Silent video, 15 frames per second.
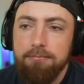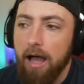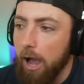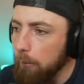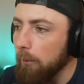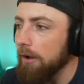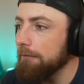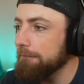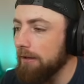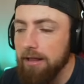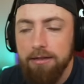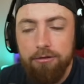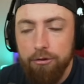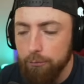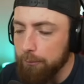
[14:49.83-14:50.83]
I want...
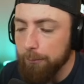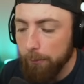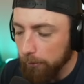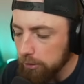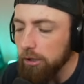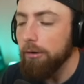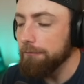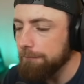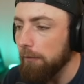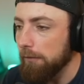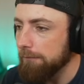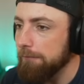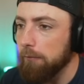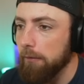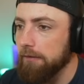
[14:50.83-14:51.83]
Dude, we're going 4
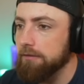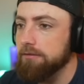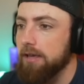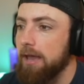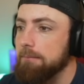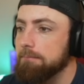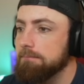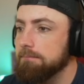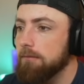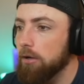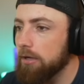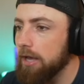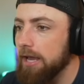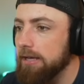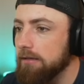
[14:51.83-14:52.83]
for 4 this game.
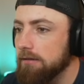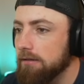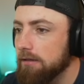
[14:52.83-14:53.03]
Okay?